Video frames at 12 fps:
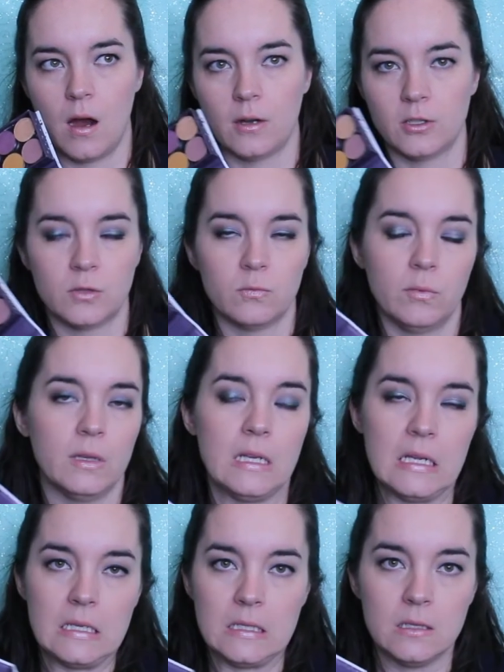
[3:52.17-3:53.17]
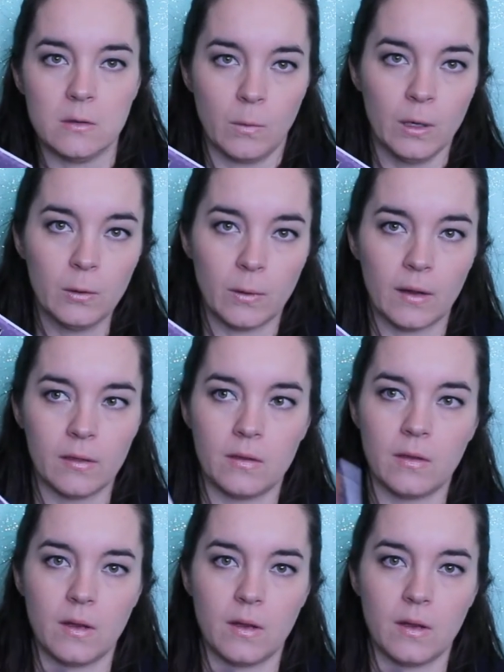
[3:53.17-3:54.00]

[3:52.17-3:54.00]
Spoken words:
are just really easy to work with.